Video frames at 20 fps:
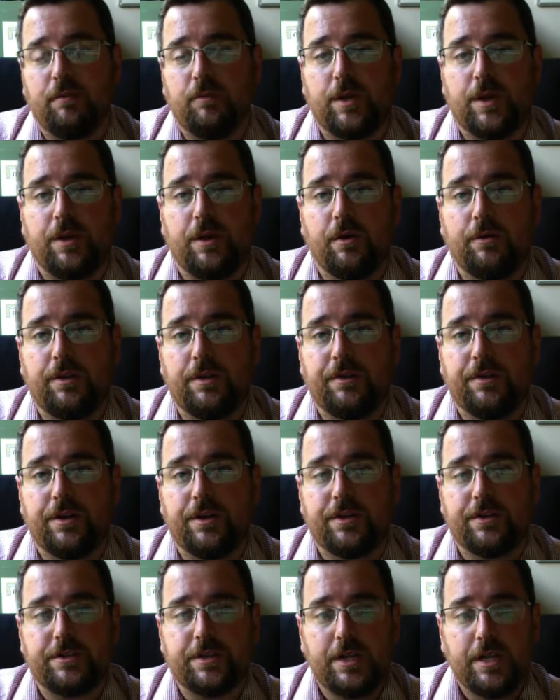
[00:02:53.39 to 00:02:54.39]
We know that
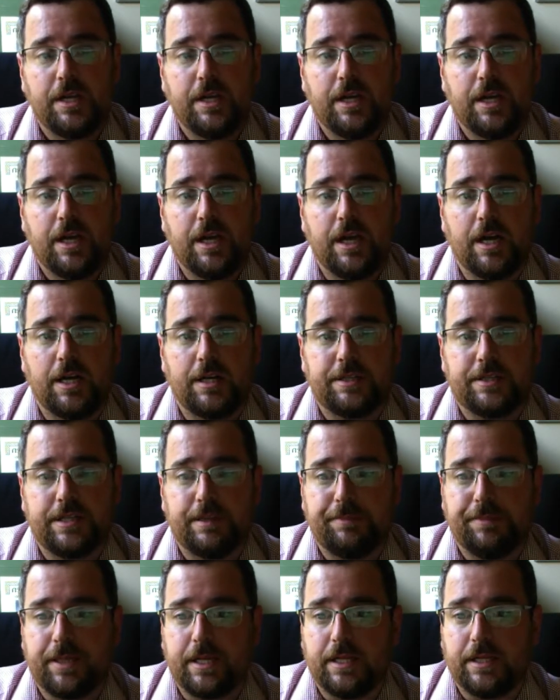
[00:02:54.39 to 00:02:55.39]
there's
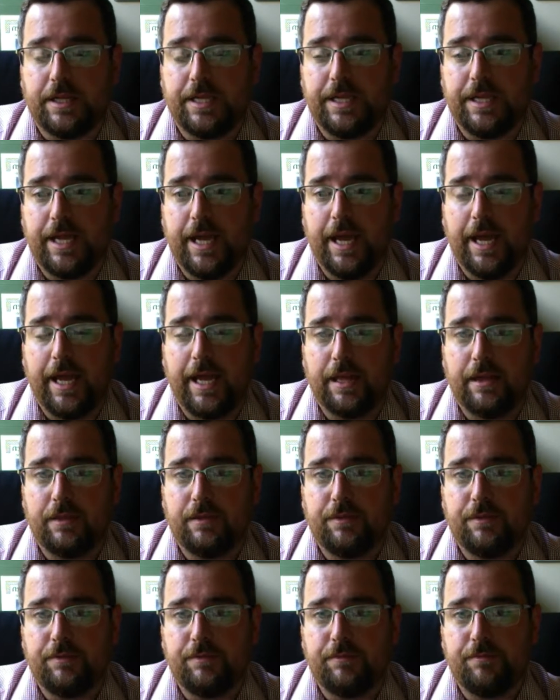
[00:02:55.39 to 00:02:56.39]
typically a
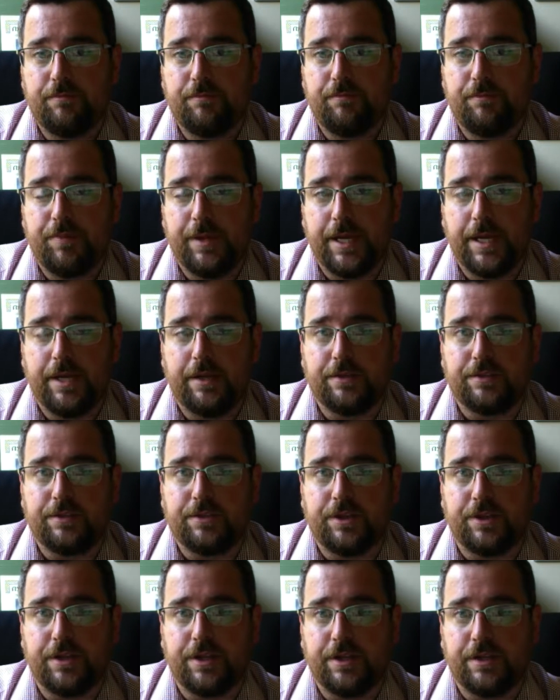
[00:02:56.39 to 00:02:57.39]
big
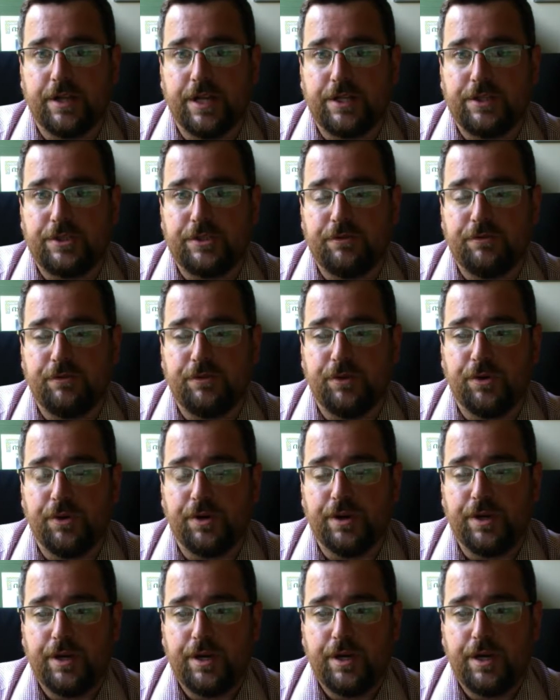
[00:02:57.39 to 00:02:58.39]
circulation
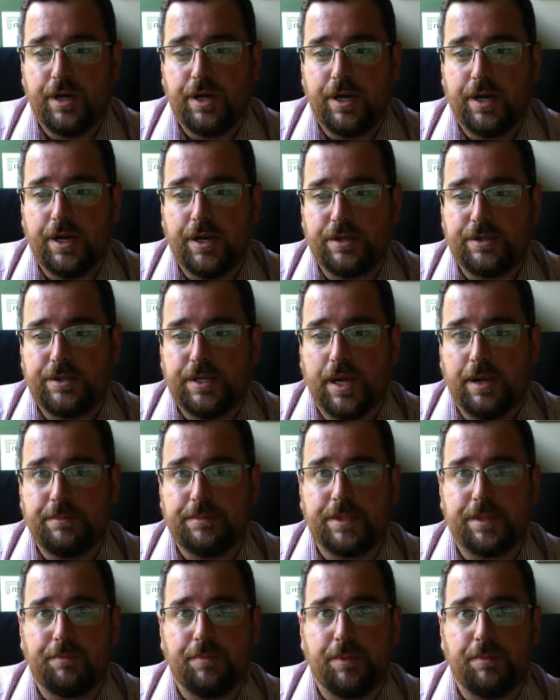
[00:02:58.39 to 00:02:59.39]
for times
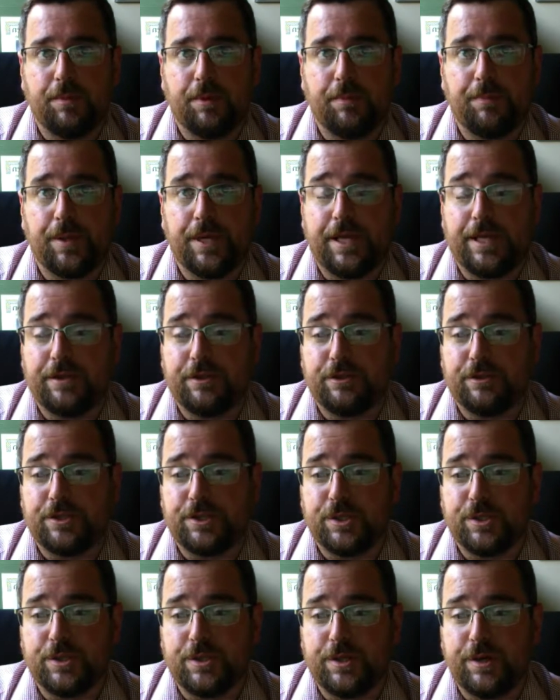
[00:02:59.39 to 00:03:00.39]
that people are picking their
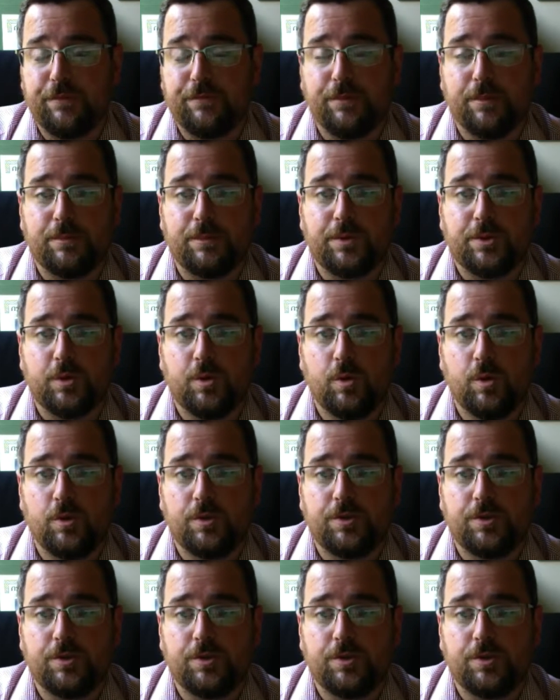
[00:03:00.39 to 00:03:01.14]
children up from school.